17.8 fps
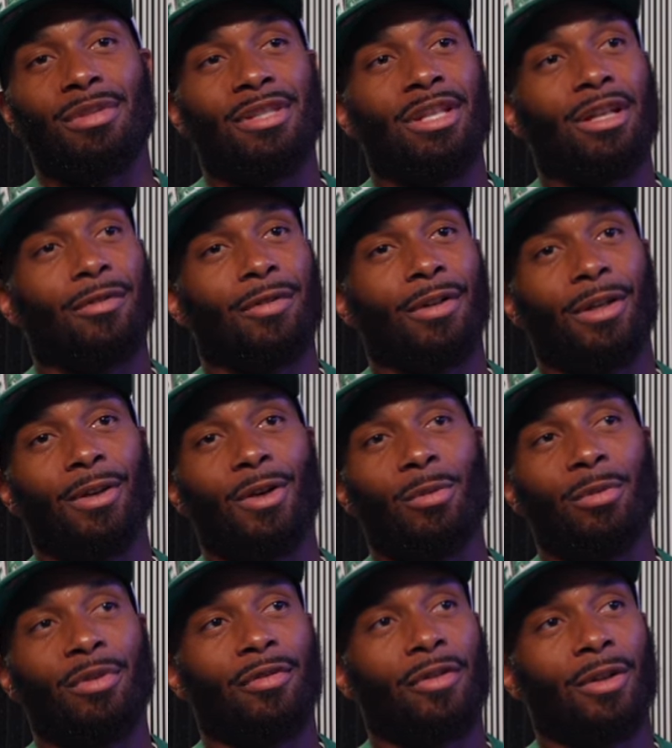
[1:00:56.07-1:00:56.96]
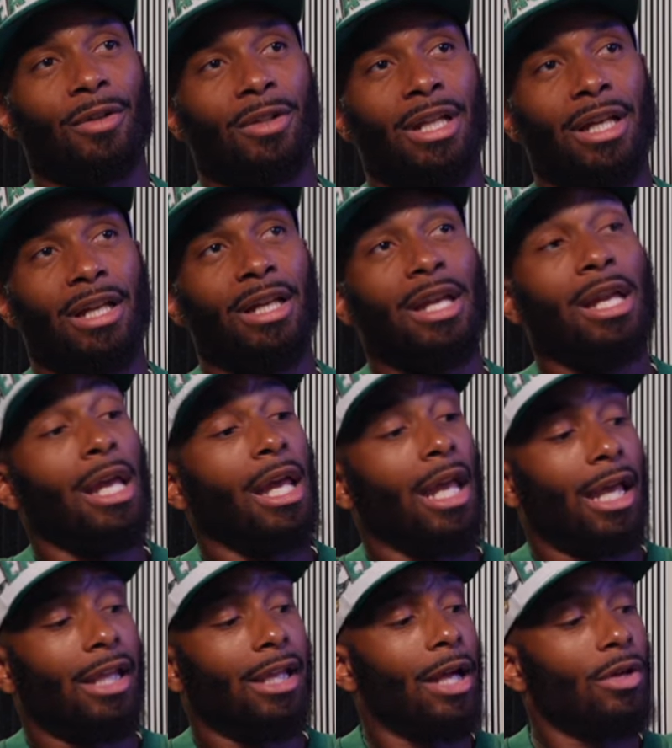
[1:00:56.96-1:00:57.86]
different. And homie felt that.
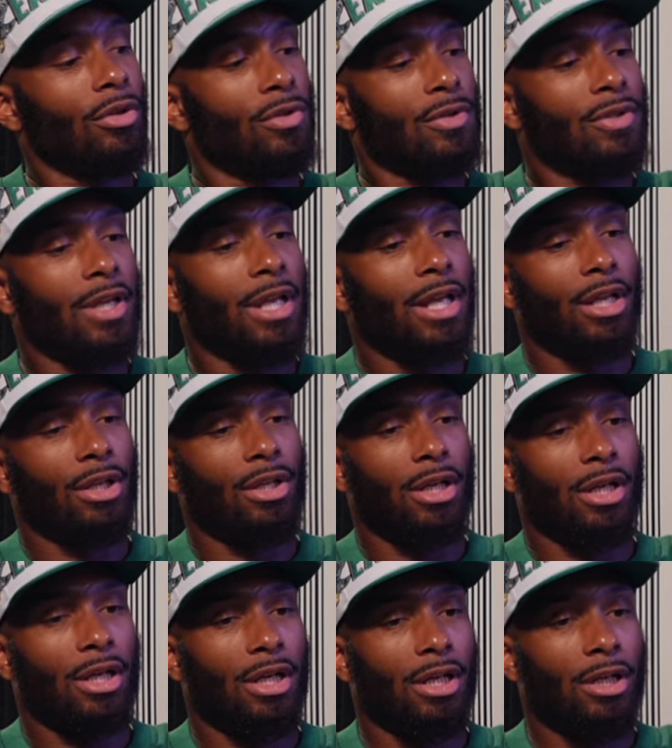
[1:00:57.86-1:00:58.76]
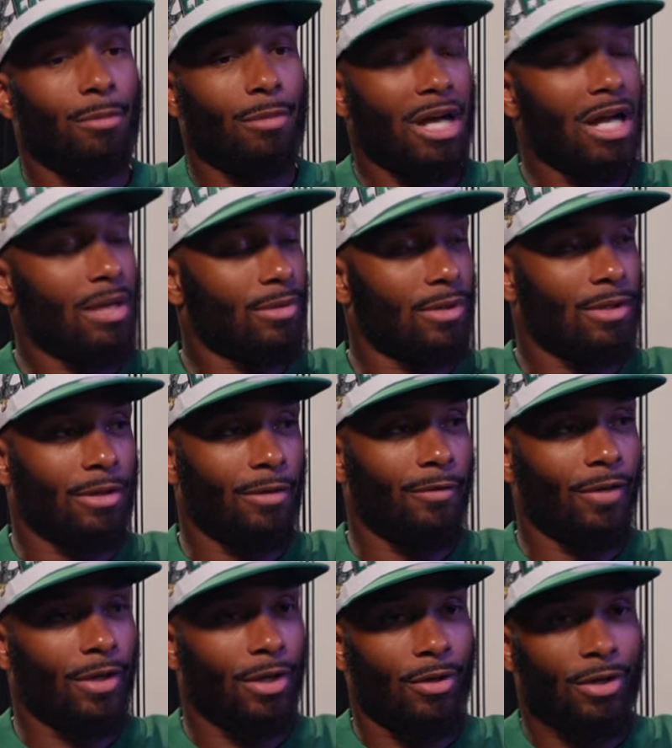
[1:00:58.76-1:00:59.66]
And how you said uh, your moms was in the
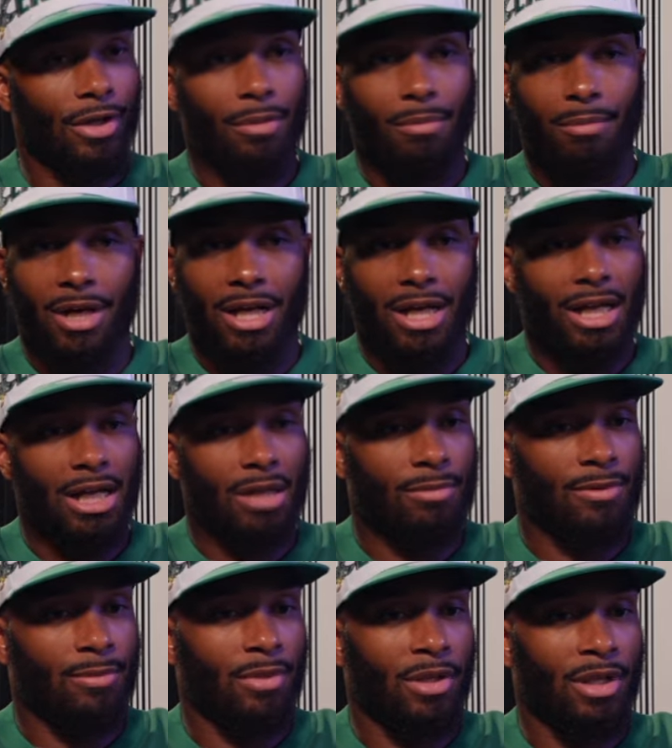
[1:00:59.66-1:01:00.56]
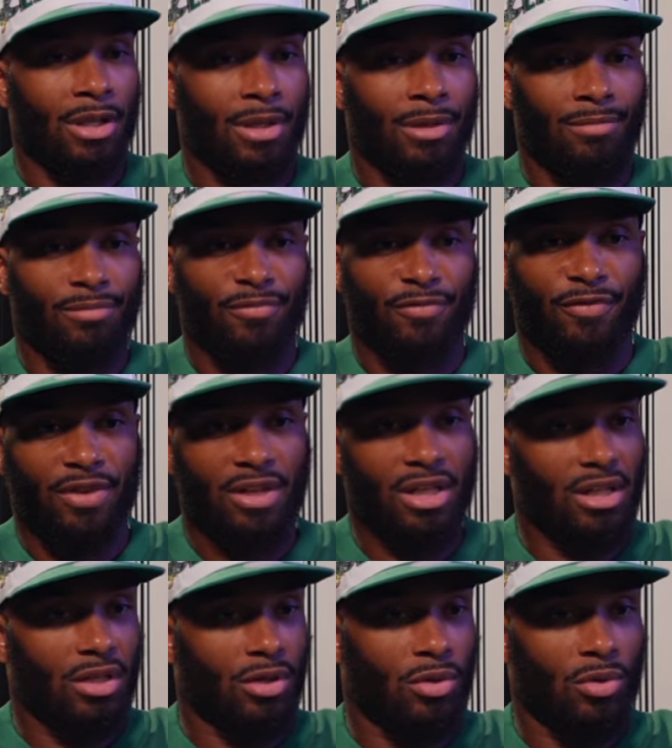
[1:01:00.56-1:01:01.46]
video. Your moms be
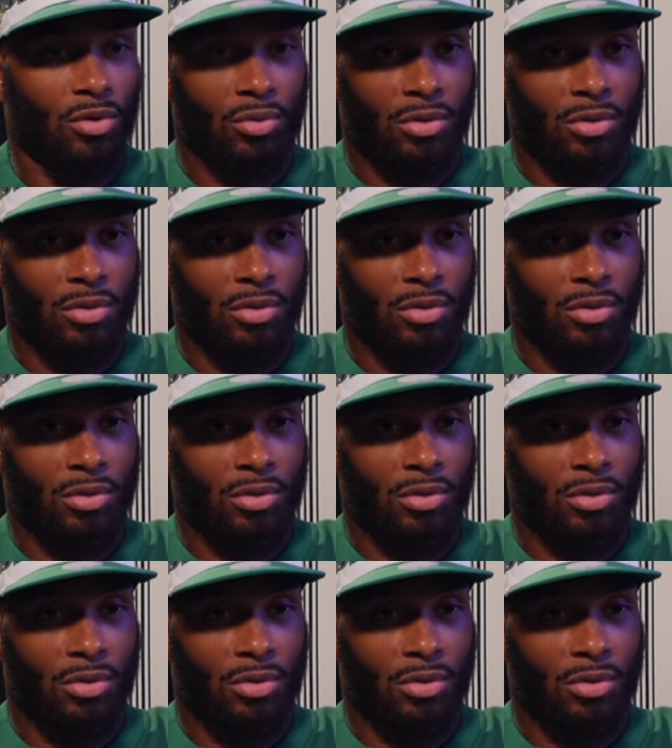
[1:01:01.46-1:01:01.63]
video